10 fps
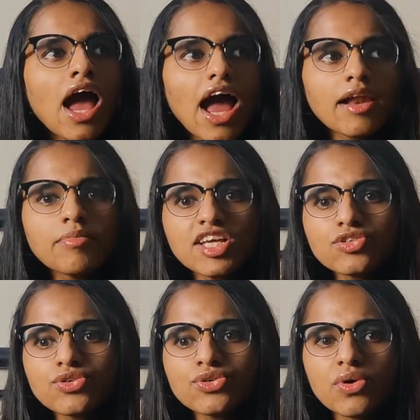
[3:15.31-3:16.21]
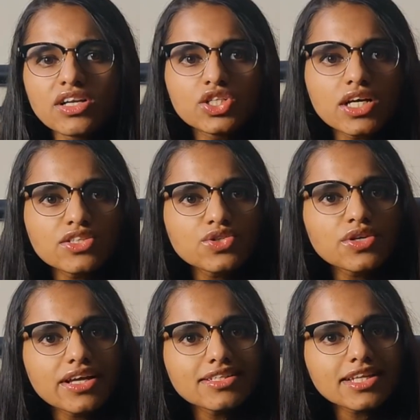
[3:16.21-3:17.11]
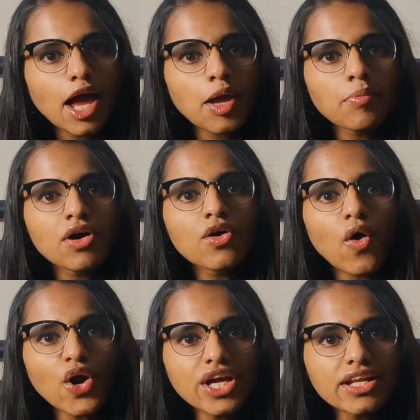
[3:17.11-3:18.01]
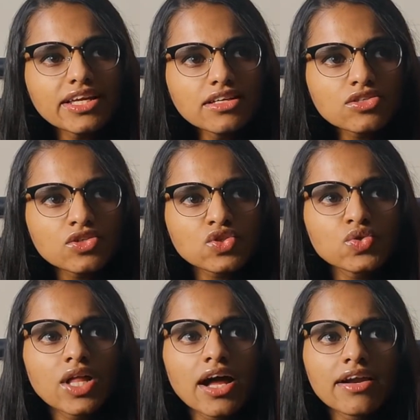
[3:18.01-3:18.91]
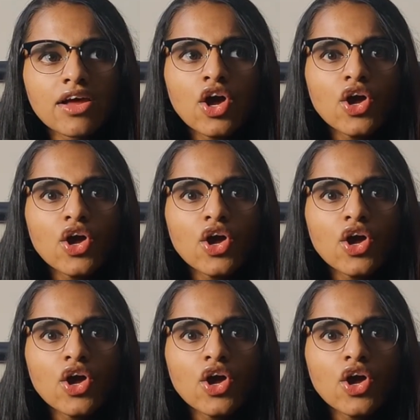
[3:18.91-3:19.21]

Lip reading: and make sure you adjust your rest time accordingly so that